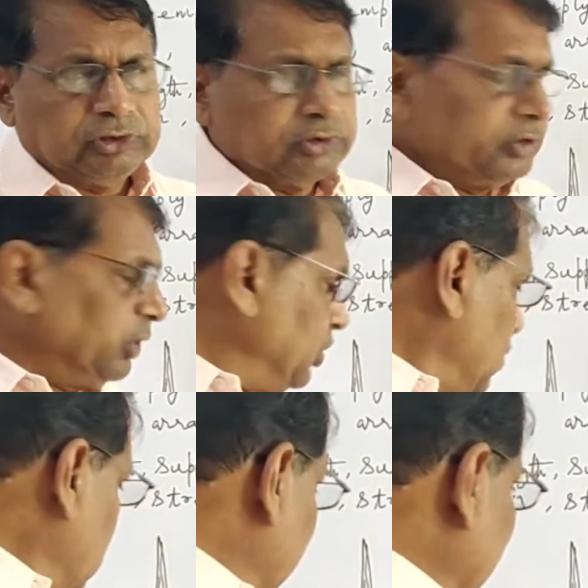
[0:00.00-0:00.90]
These
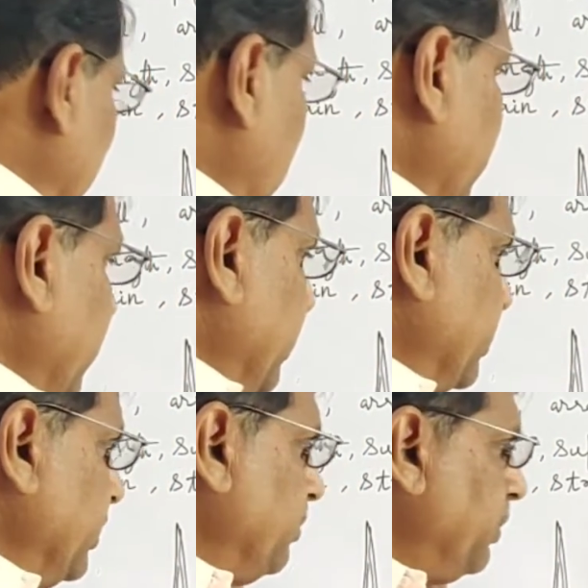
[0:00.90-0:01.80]
are
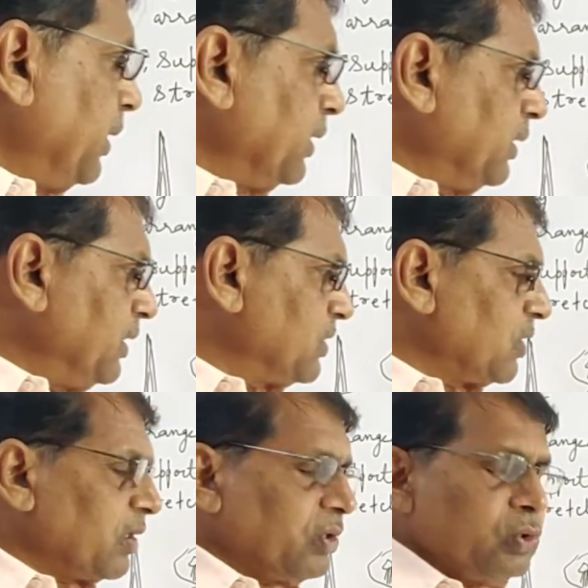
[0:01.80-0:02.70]
elongated, but these
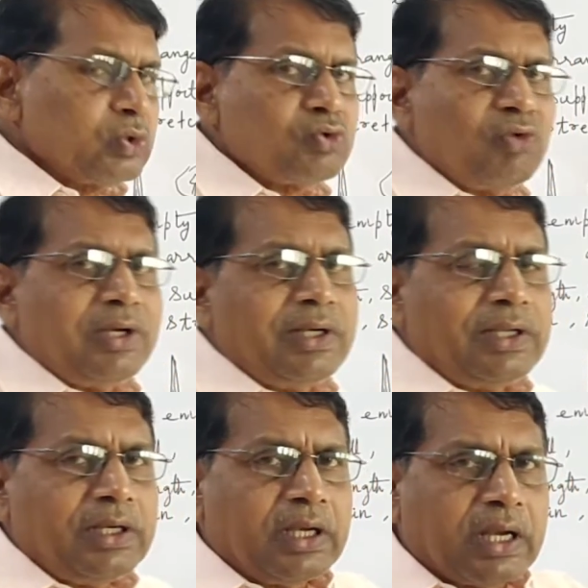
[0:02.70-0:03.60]
are
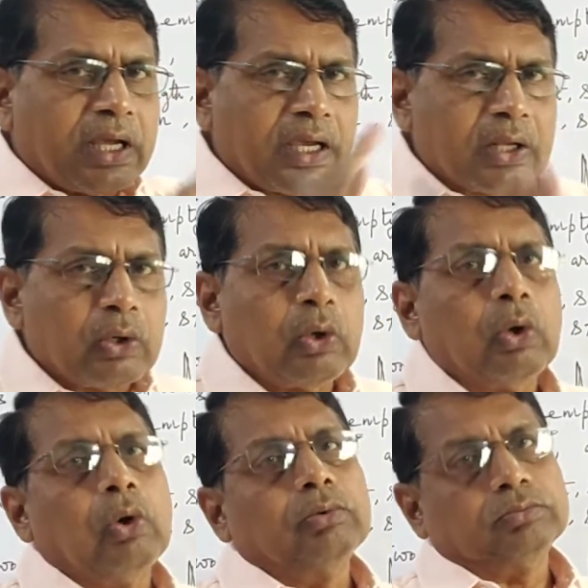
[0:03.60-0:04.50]
usually
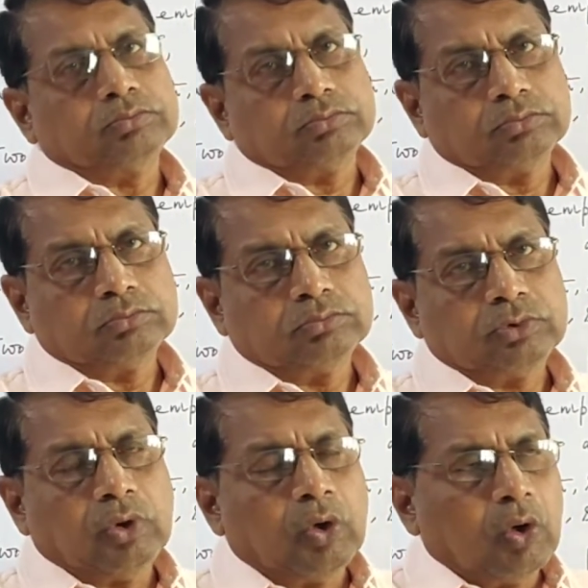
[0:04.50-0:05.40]
narrow,
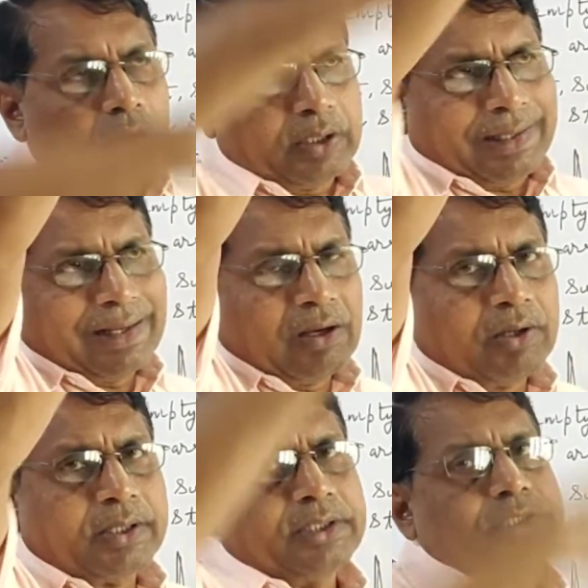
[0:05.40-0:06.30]
not
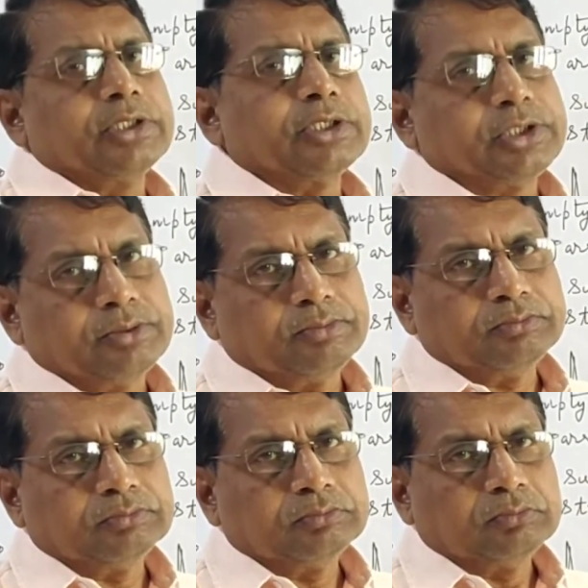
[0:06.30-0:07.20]
elongated.
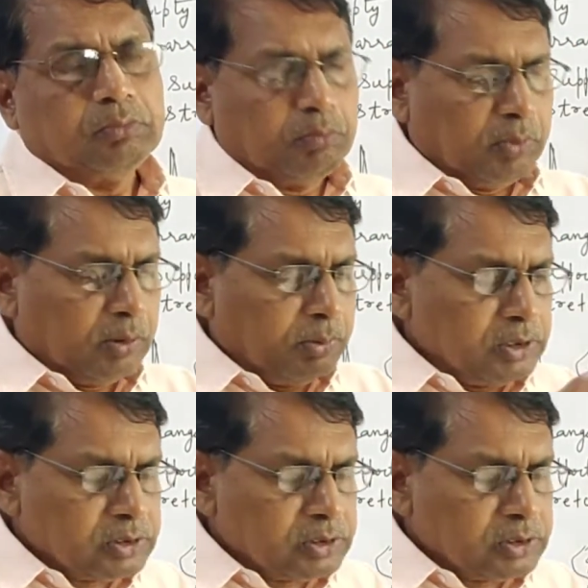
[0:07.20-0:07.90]
Maybe